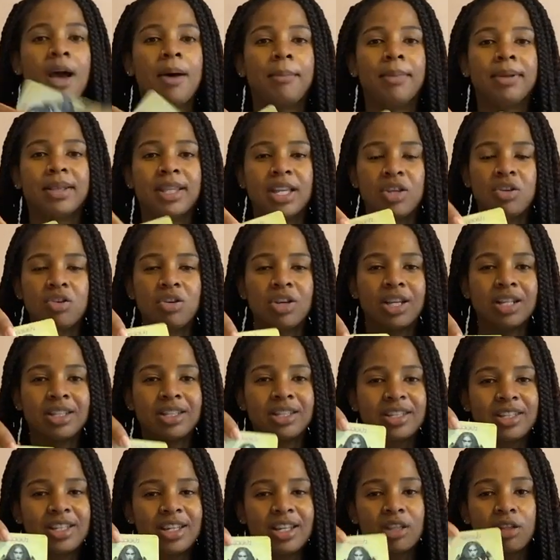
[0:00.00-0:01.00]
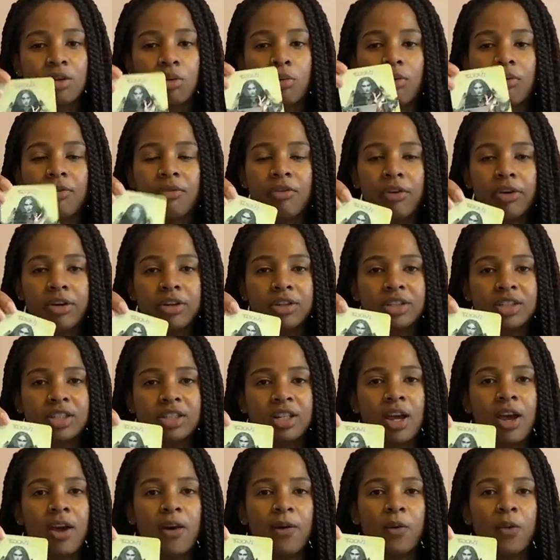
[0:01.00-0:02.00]
But then you can see the
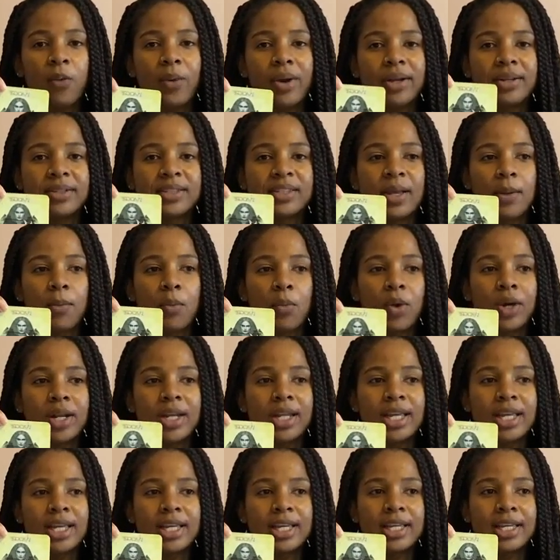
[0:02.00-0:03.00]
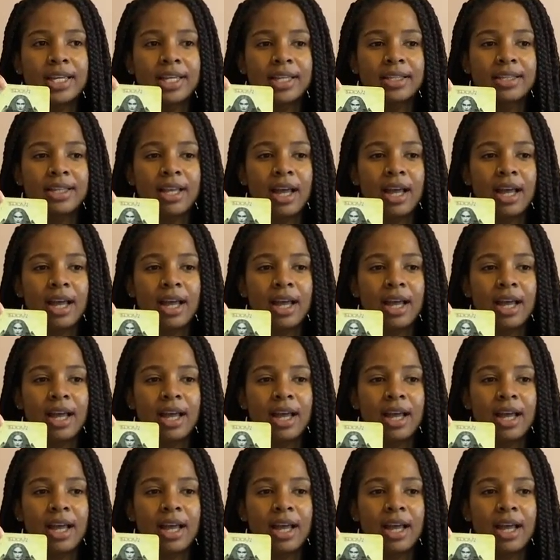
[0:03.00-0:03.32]
reversed where someone is